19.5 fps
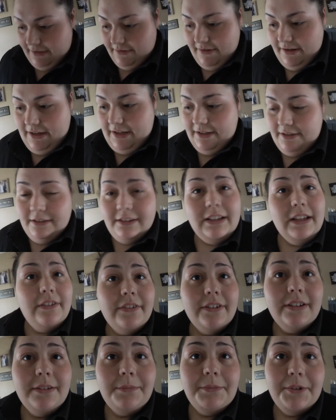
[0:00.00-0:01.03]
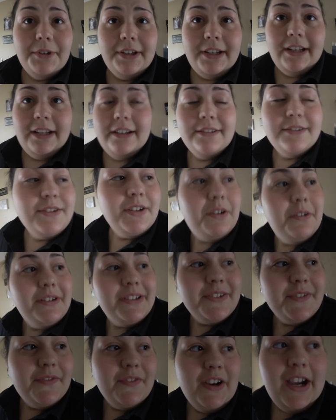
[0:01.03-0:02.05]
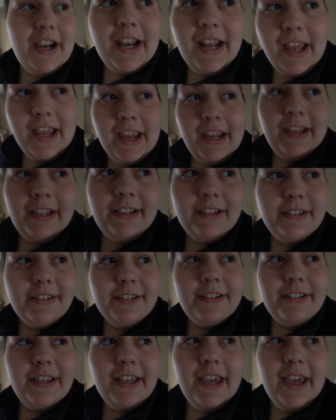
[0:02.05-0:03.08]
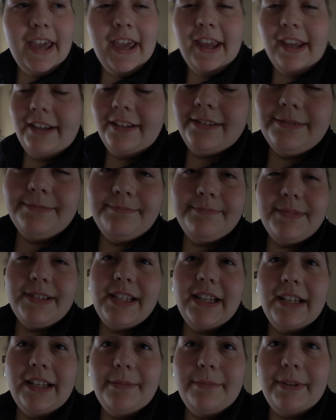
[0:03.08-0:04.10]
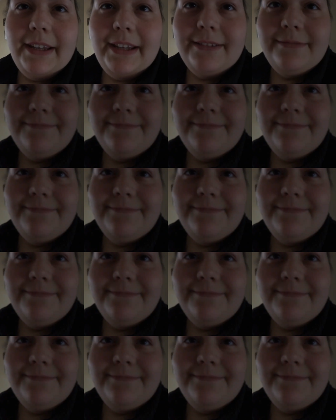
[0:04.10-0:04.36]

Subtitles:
ready to leave in the morning. So it's Friday, yay, see you in a bit.